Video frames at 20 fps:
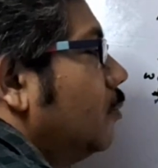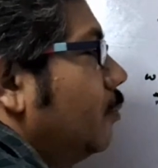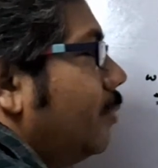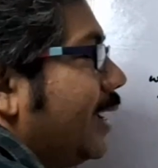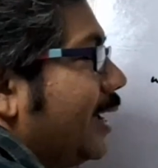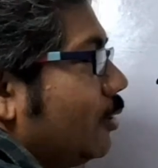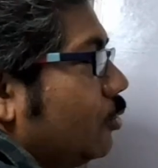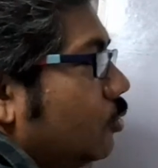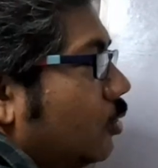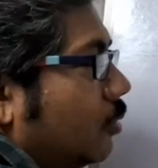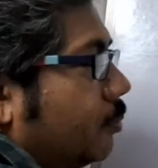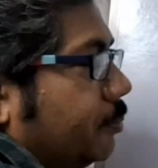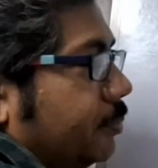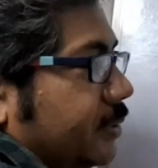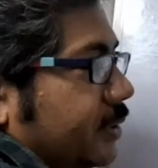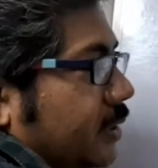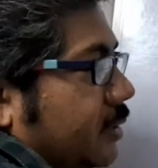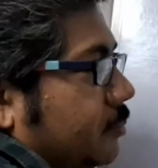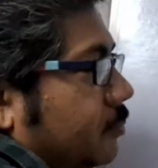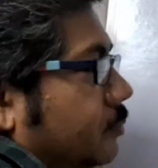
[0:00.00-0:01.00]
value
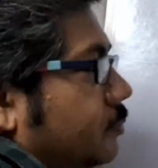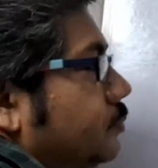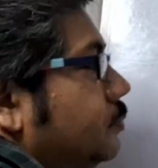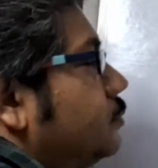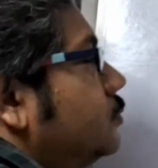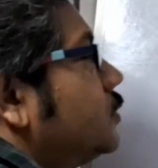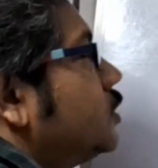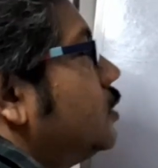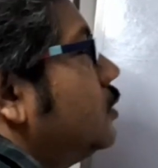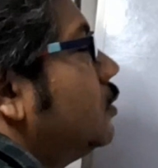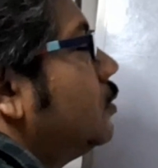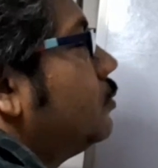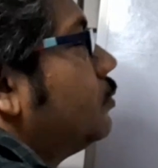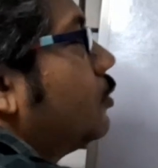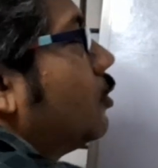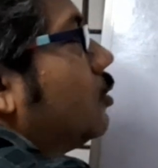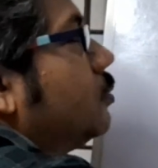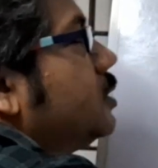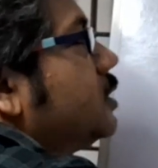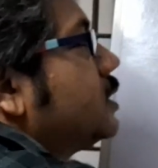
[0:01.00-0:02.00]
of BM
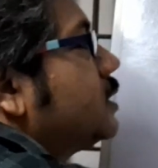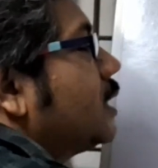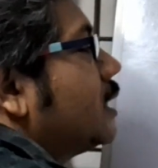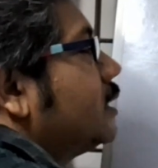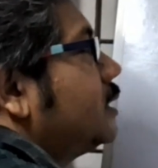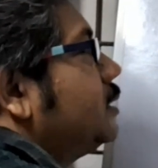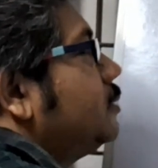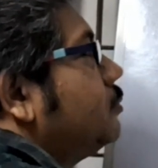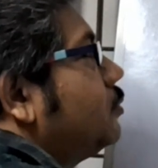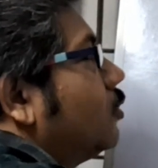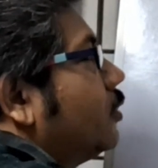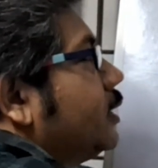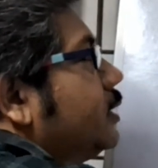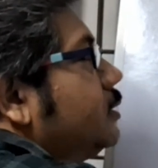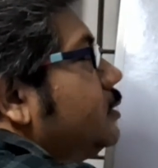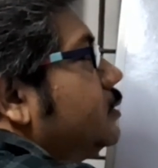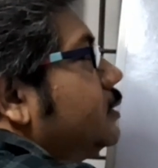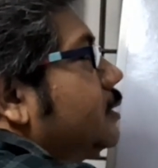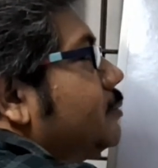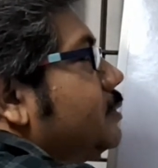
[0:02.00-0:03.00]
from starting
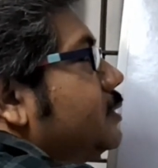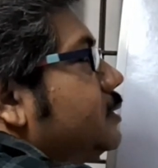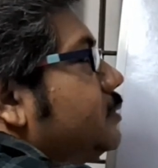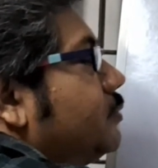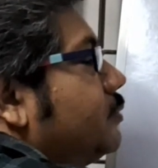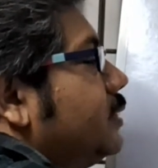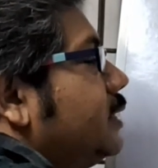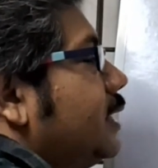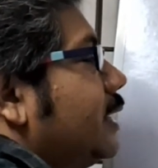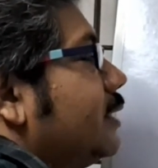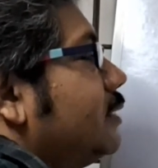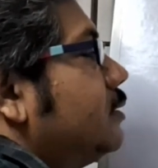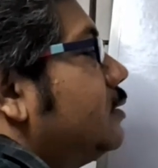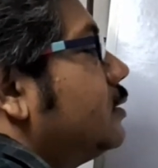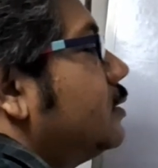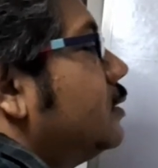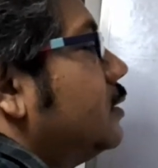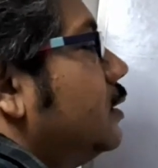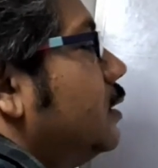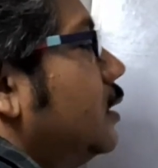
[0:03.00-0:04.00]
point, that means free
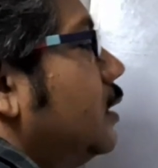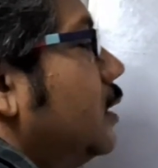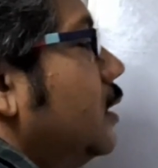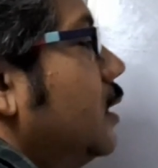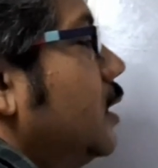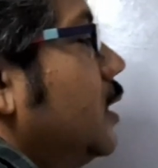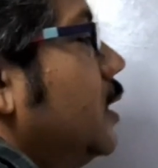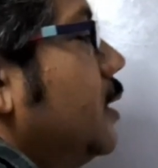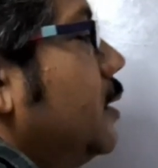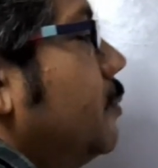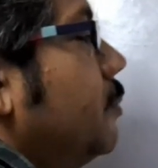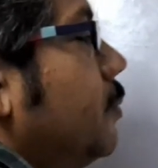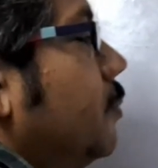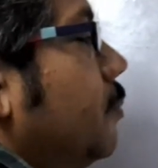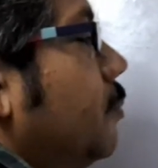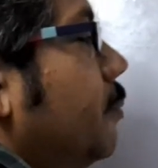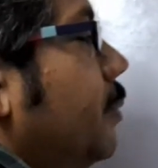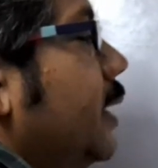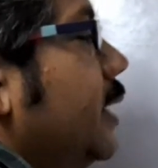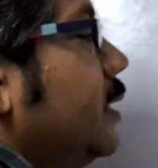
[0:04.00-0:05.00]
end,
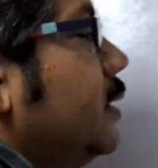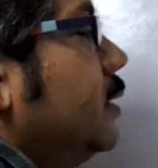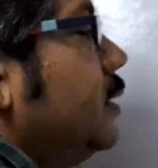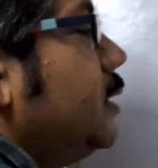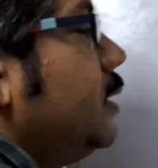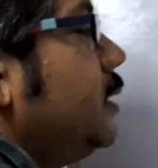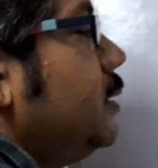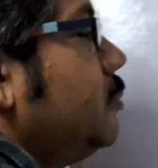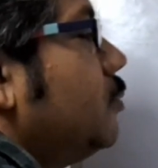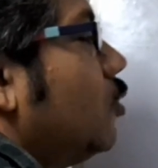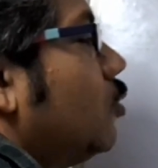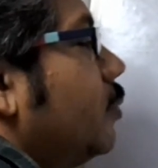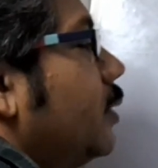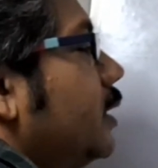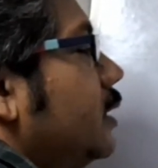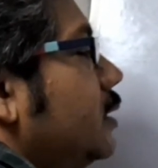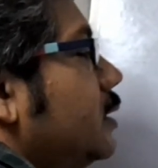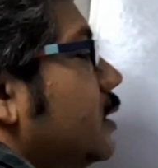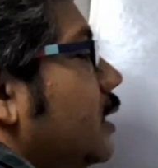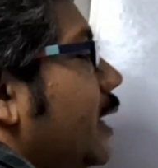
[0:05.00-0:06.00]
bending
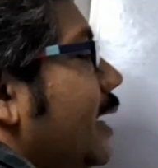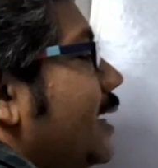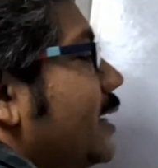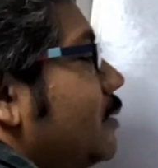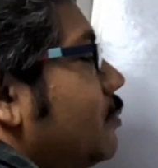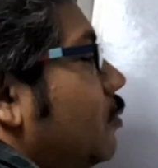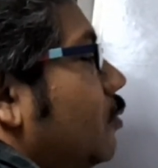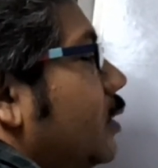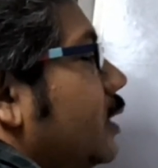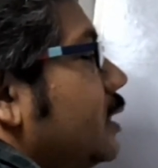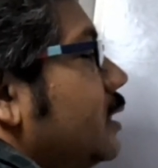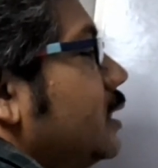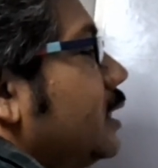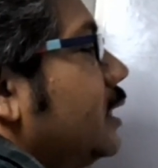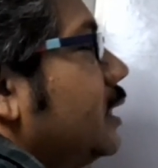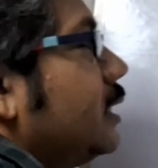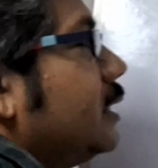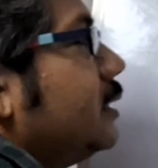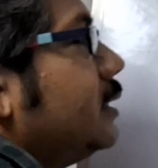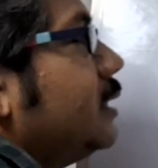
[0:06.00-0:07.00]
moment at point
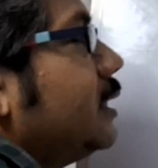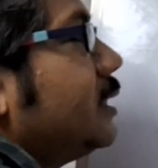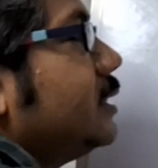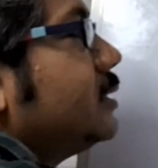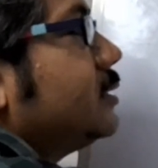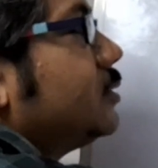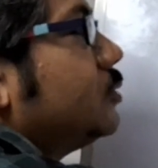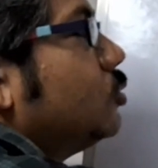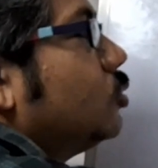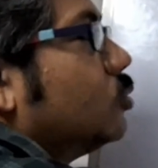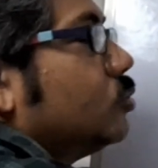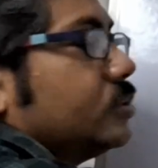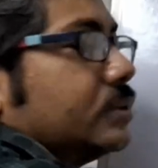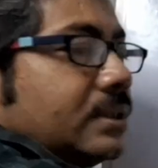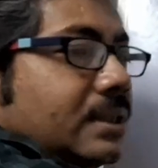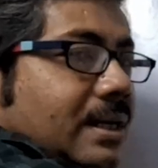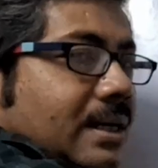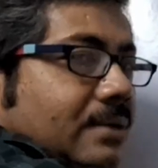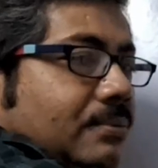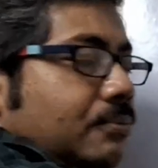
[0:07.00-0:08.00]
A. There is no
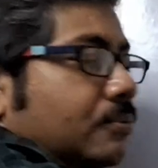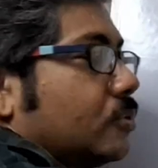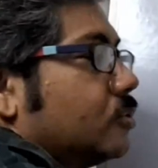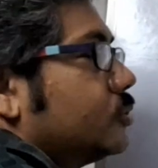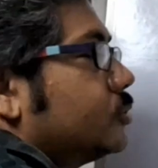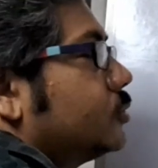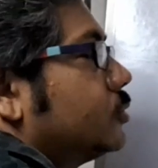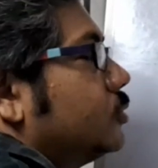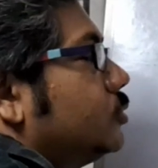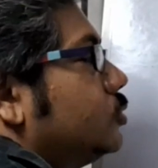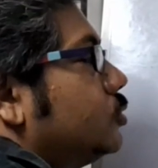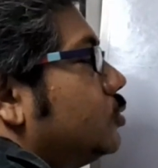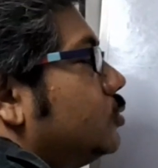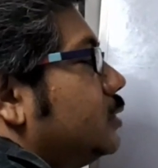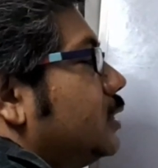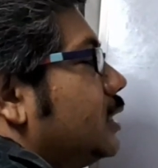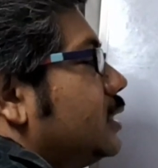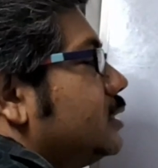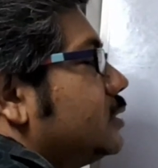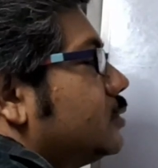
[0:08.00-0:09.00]
shear force,
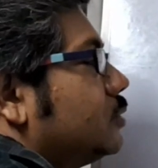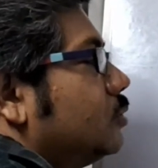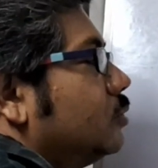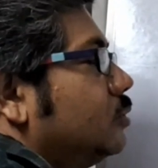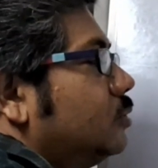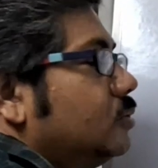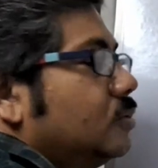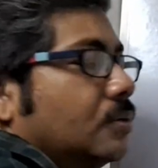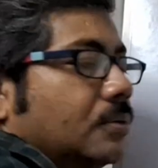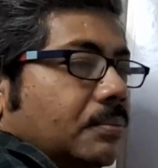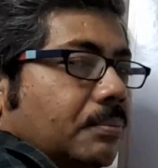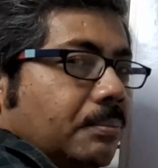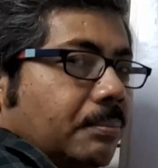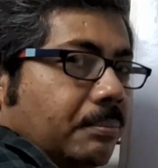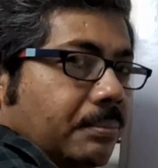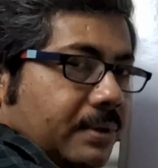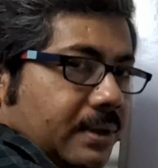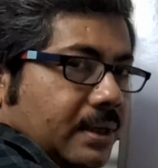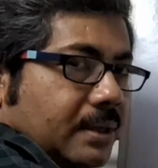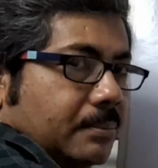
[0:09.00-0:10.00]
so there is no
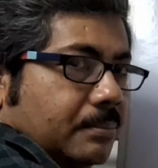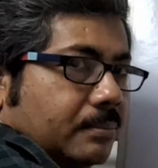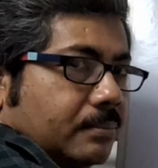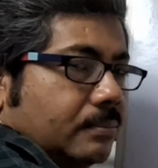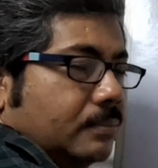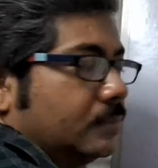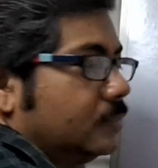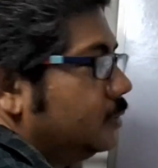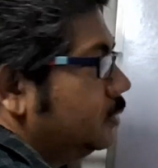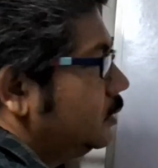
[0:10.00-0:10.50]
BM.